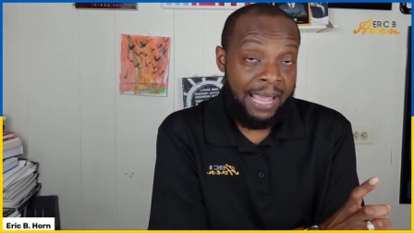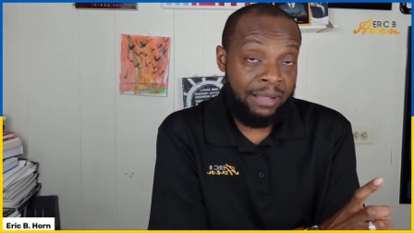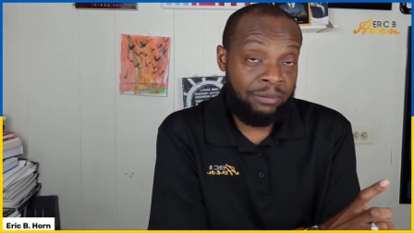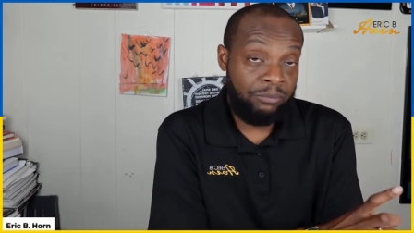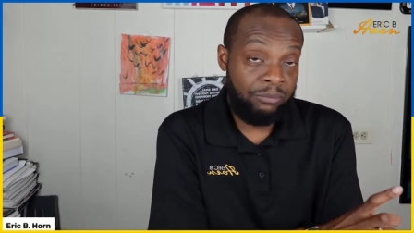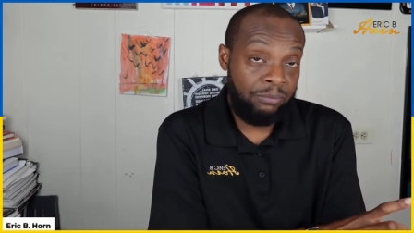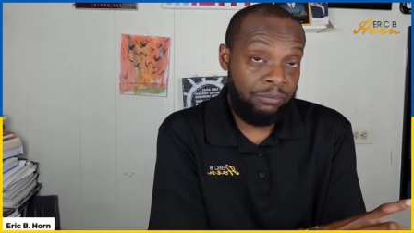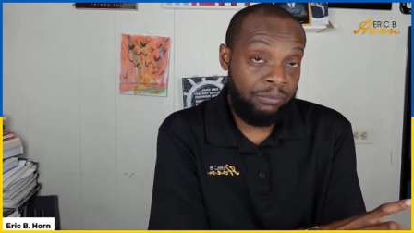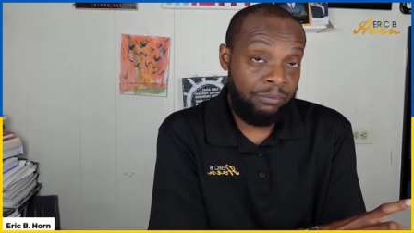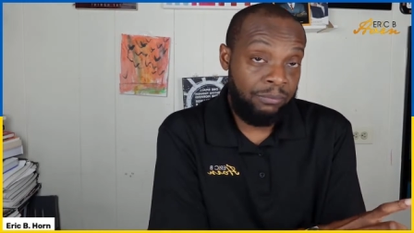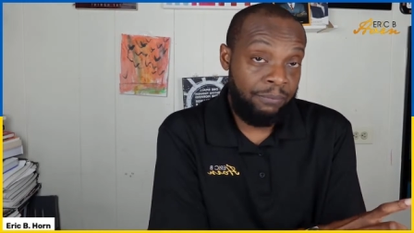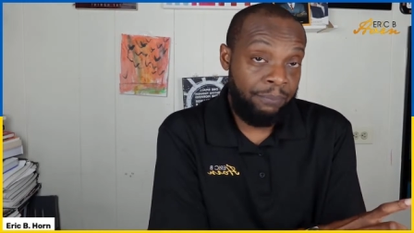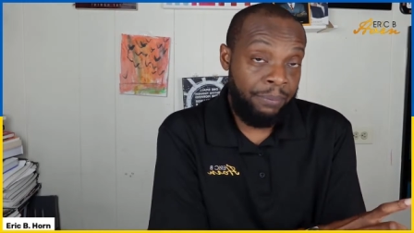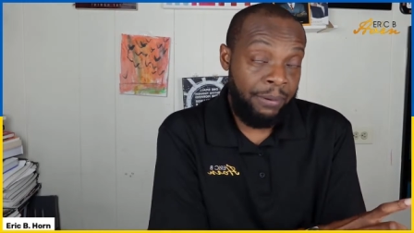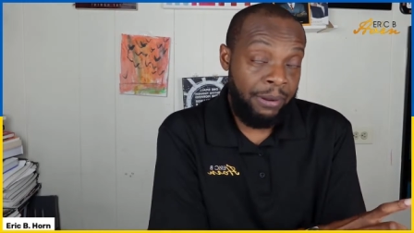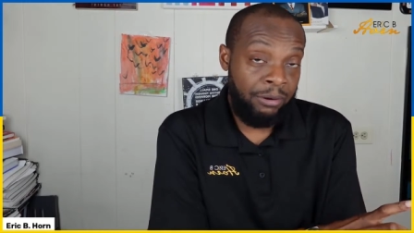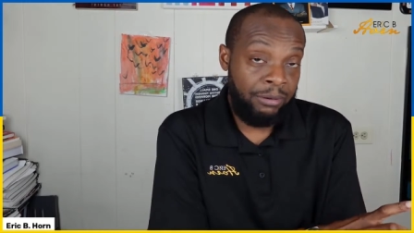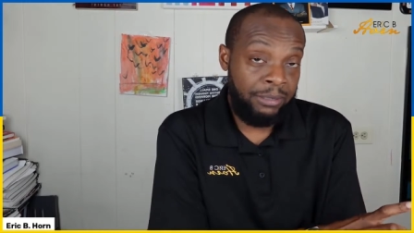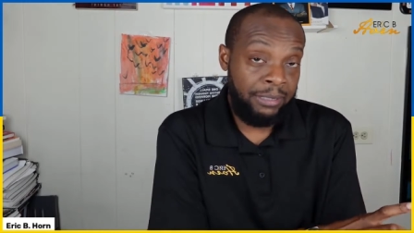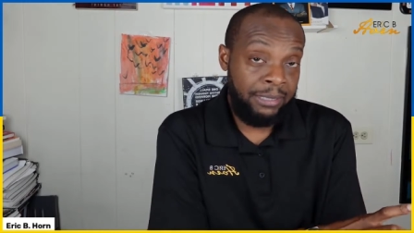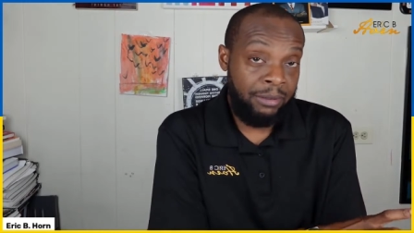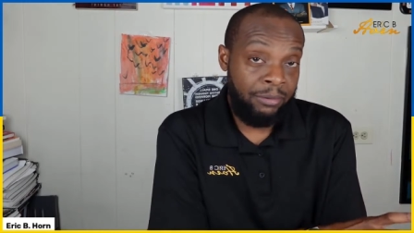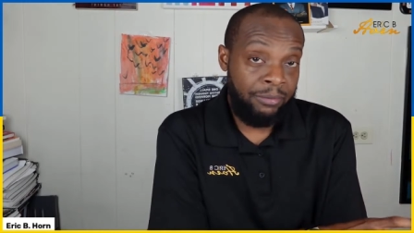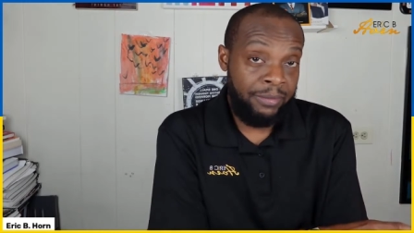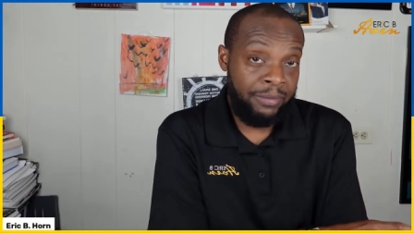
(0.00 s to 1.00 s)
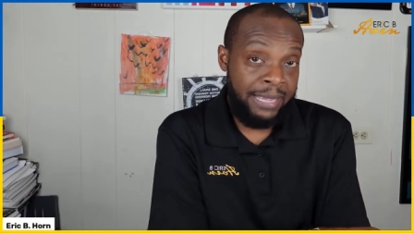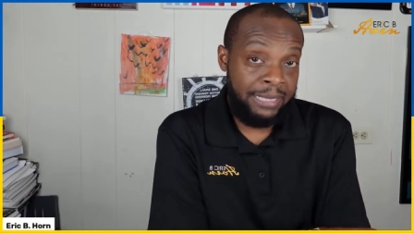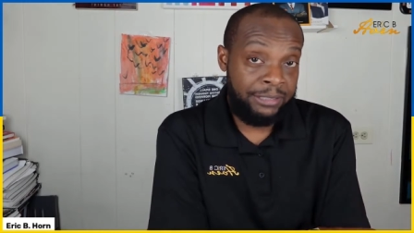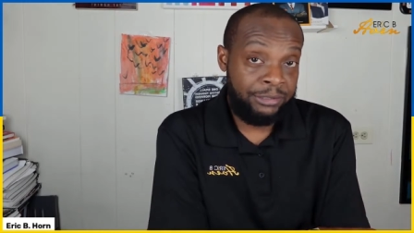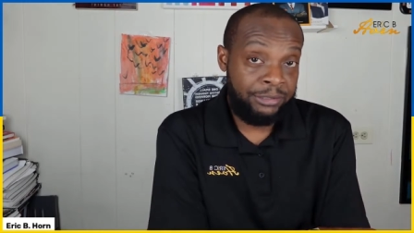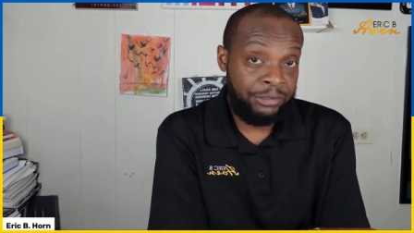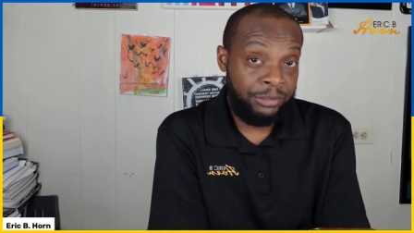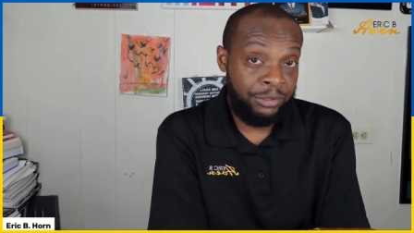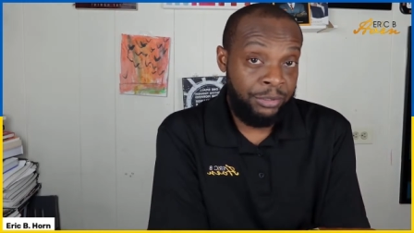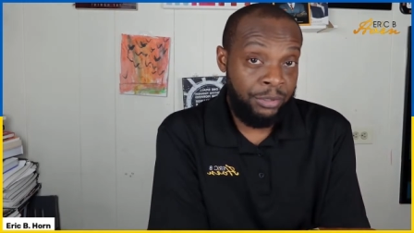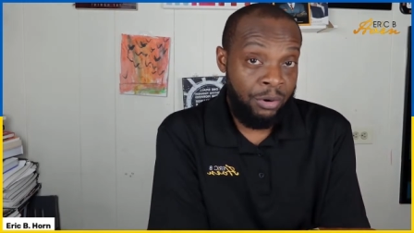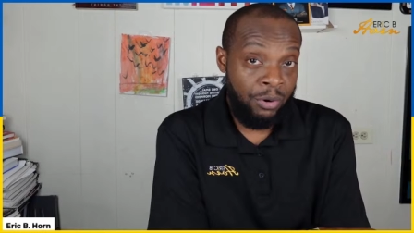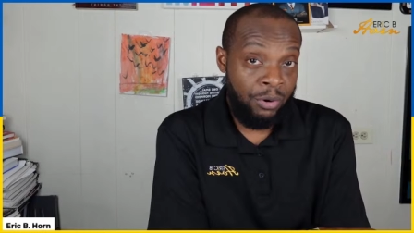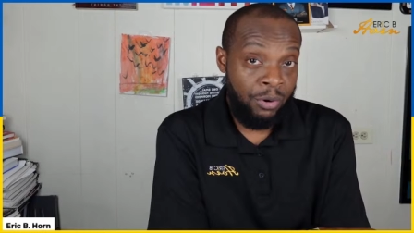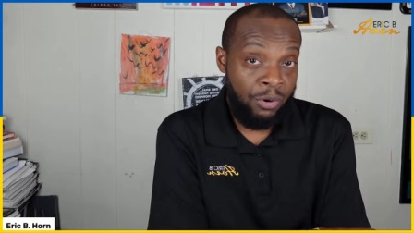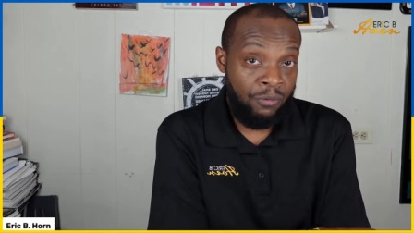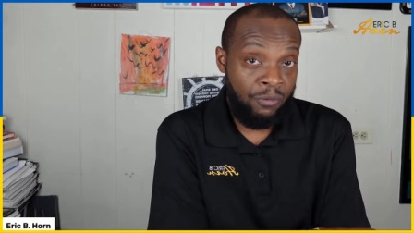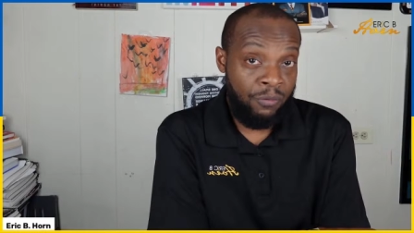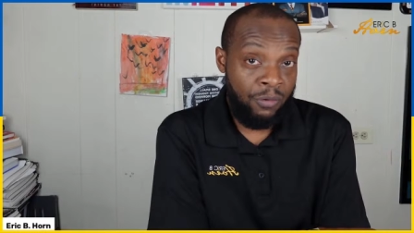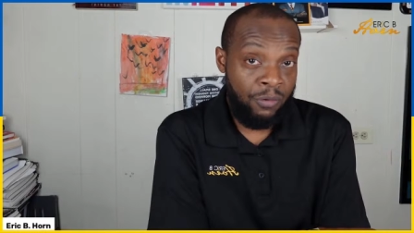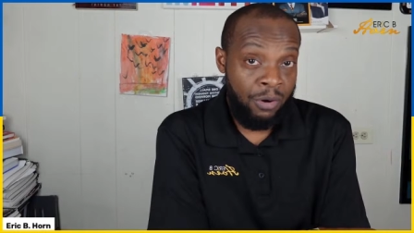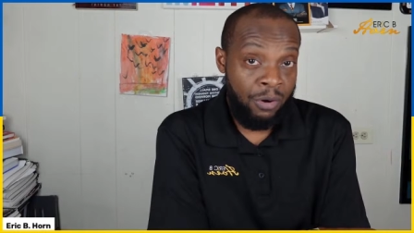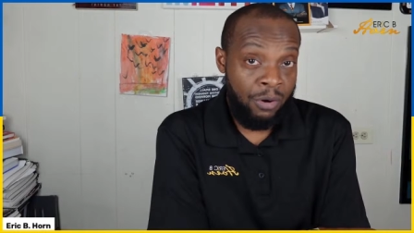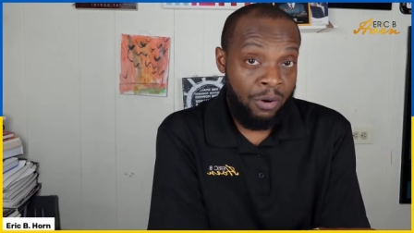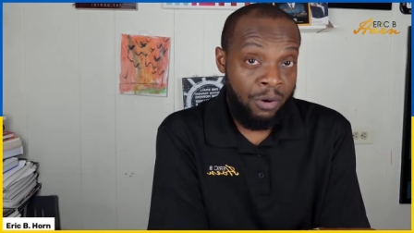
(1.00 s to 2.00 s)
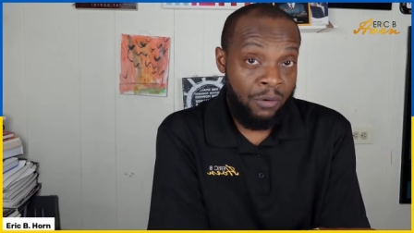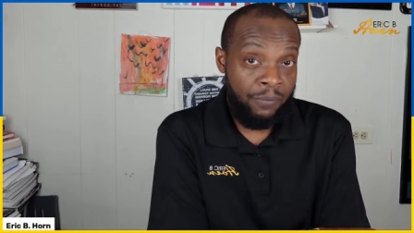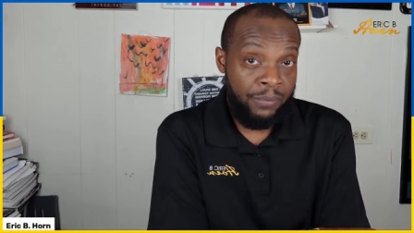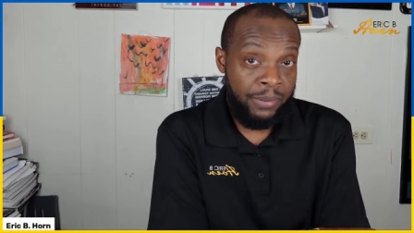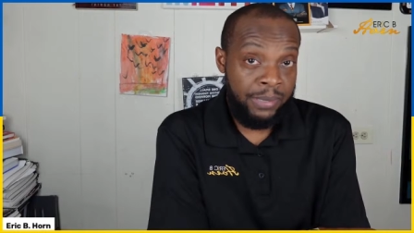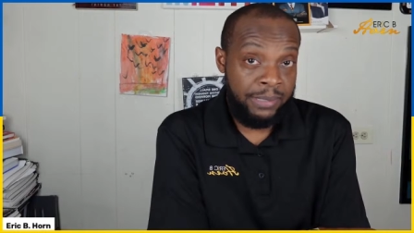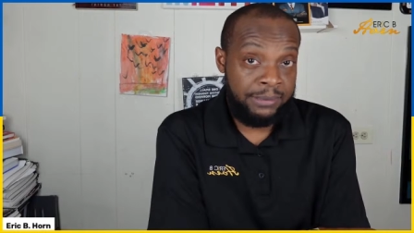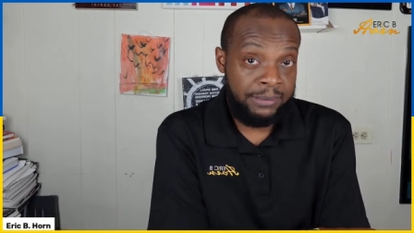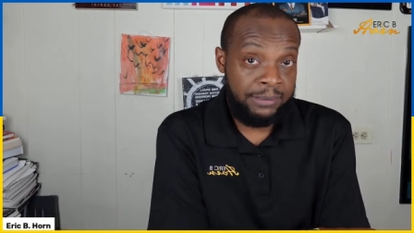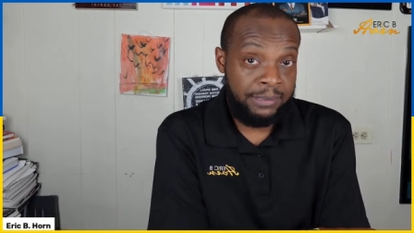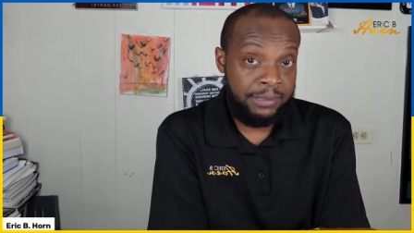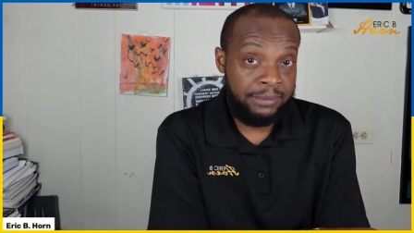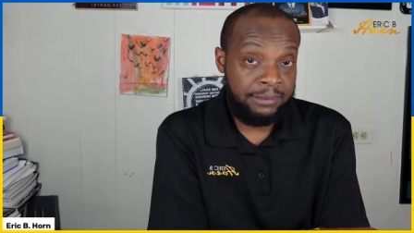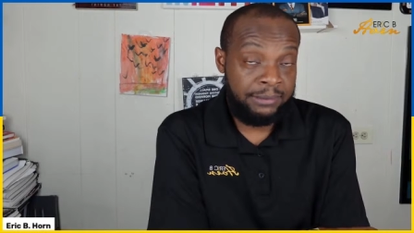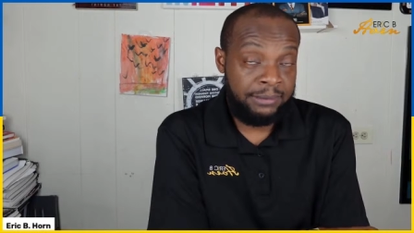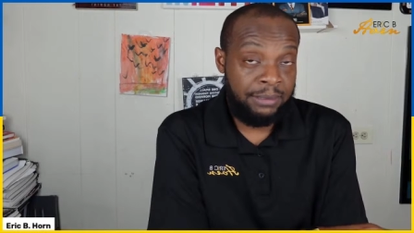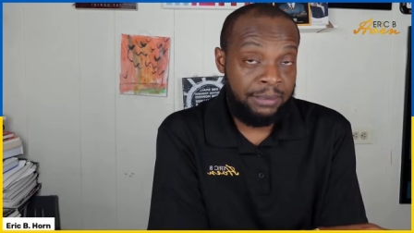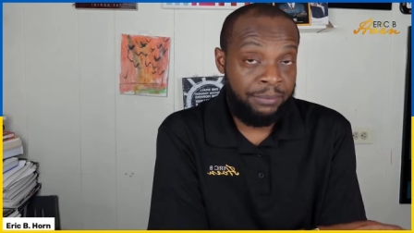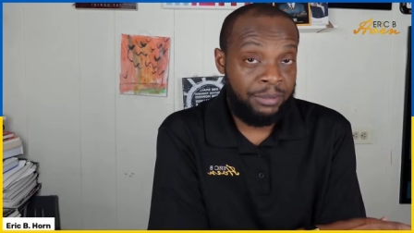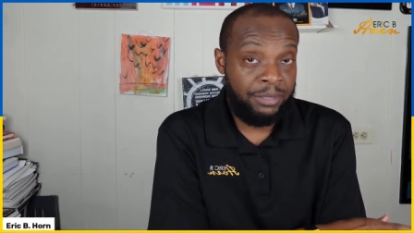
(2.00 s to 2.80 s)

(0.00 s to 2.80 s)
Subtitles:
and parallel that to your overall business.